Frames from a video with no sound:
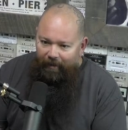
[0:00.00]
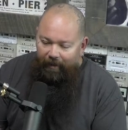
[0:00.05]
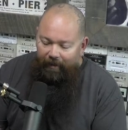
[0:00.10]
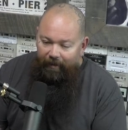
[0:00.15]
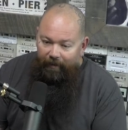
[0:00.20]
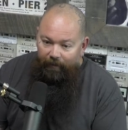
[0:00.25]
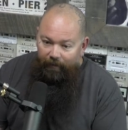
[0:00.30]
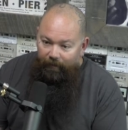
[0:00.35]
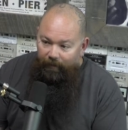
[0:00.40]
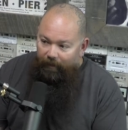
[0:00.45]

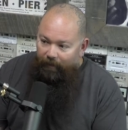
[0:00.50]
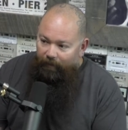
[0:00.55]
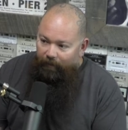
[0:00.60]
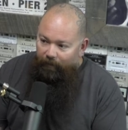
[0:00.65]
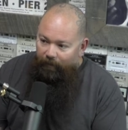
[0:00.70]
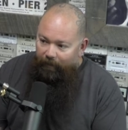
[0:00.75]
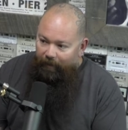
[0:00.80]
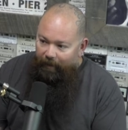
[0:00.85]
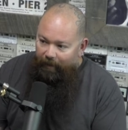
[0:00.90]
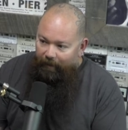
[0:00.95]
like the
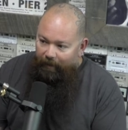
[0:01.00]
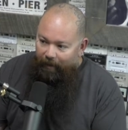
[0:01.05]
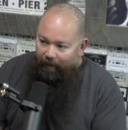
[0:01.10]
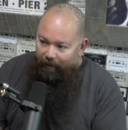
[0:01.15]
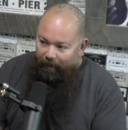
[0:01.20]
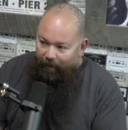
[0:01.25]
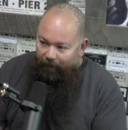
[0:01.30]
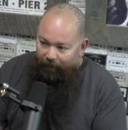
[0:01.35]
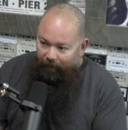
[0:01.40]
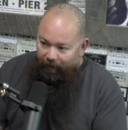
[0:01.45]

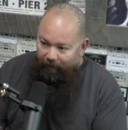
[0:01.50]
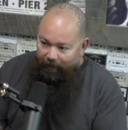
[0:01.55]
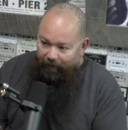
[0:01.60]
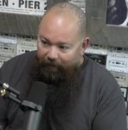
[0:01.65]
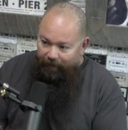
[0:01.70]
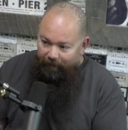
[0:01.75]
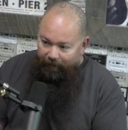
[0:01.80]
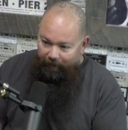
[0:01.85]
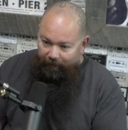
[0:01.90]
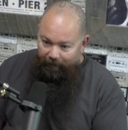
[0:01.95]
WWF
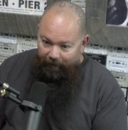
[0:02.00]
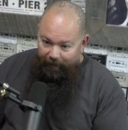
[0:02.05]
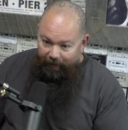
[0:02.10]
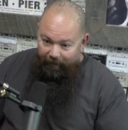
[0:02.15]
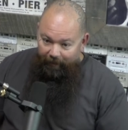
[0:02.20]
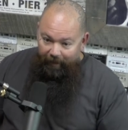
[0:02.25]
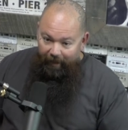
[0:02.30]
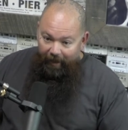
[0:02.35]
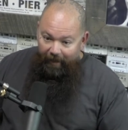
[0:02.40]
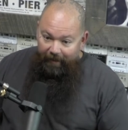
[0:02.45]
wrestlers, these
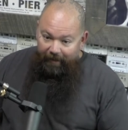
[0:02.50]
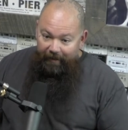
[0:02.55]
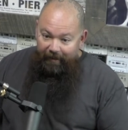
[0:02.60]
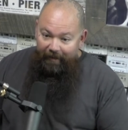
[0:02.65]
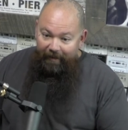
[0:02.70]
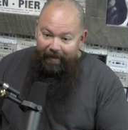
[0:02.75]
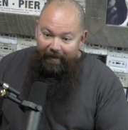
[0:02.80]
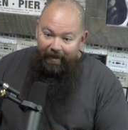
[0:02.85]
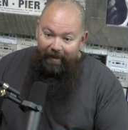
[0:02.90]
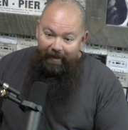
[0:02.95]
are guys
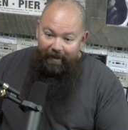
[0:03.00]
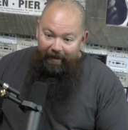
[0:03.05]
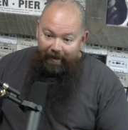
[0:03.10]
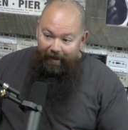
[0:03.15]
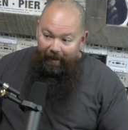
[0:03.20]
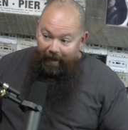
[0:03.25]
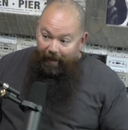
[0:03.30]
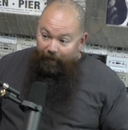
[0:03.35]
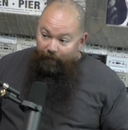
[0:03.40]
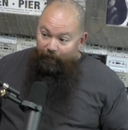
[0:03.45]

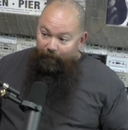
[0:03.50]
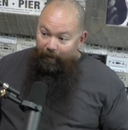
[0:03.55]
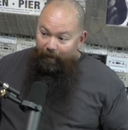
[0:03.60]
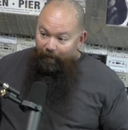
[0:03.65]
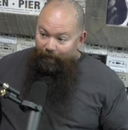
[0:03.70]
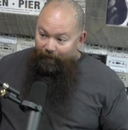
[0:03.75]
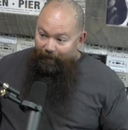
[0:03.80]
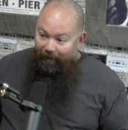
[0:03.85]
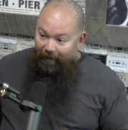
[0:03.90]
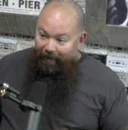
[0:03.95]
that I grew
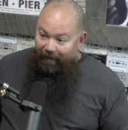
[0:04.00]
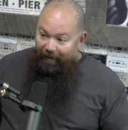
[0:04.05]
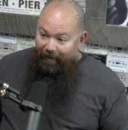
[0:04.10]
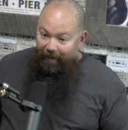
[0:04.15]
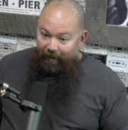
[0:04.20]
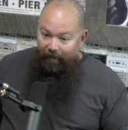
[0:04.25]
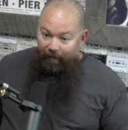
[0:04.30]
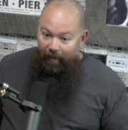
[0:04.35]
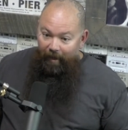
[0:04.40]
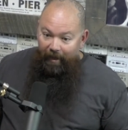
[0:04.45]
up with
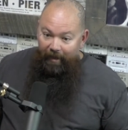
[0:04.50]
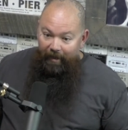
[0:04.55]
that are my